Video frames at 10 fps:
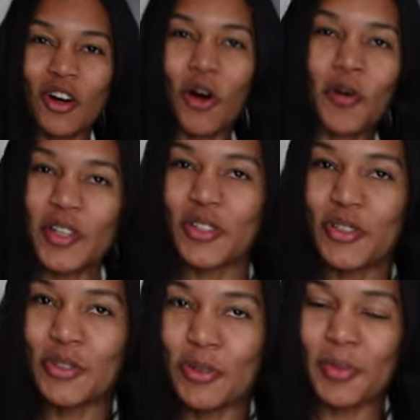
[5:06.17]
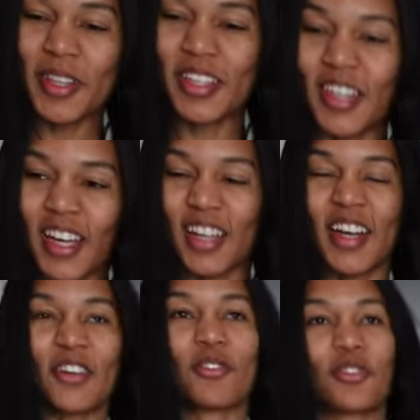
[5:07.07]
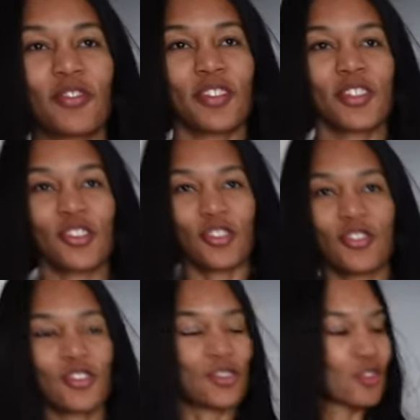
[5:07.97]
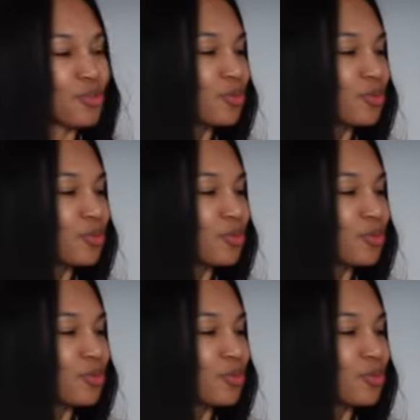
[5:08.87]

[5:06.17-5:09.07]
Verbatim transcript: always do, but then again, I don't know if this shirt is too